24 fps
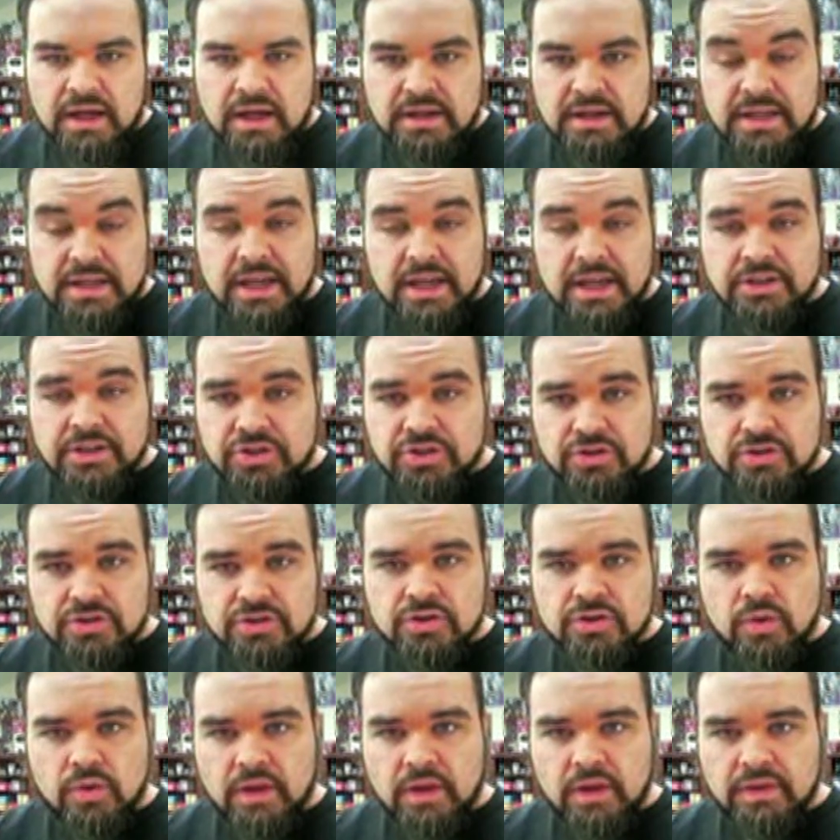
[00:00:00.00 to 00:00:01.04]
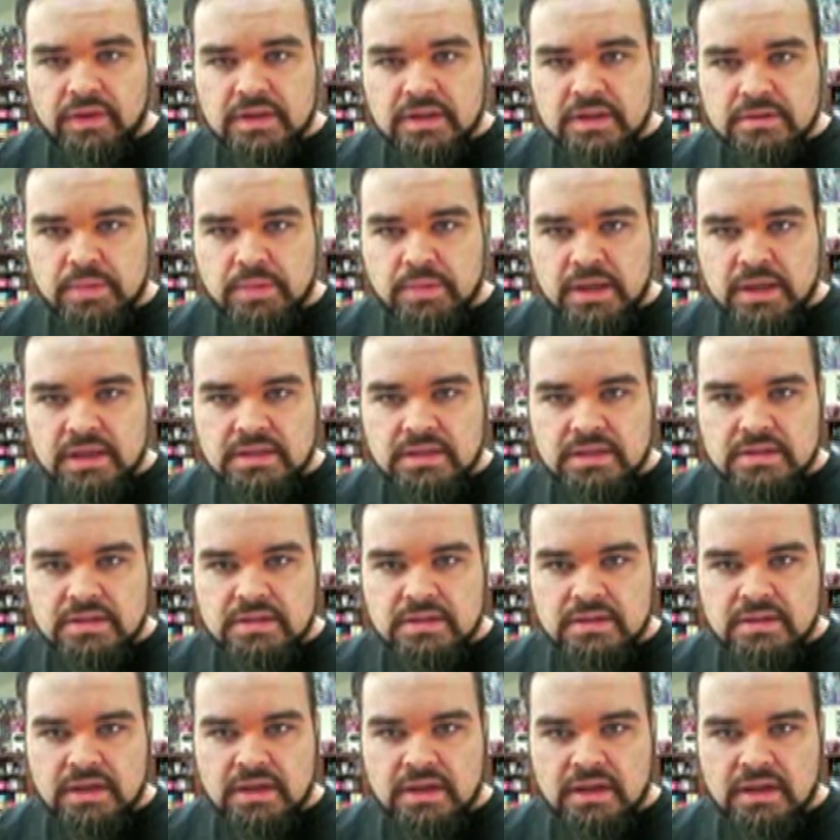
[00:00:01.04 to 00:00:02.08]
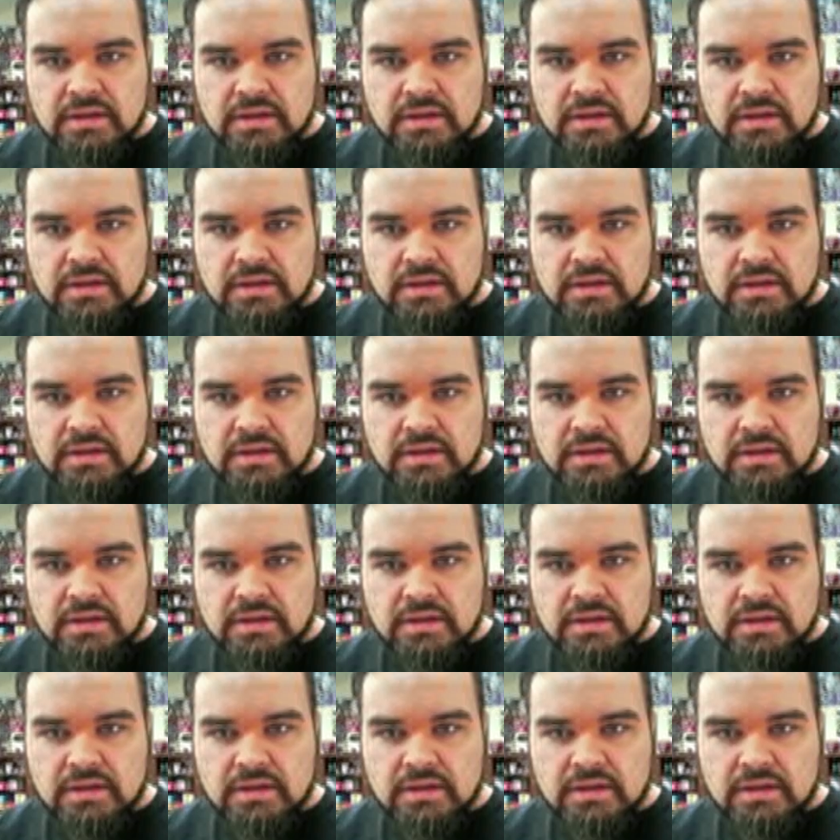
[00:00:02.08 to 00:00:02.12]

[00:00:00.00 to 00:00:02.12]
textures throughout this piece.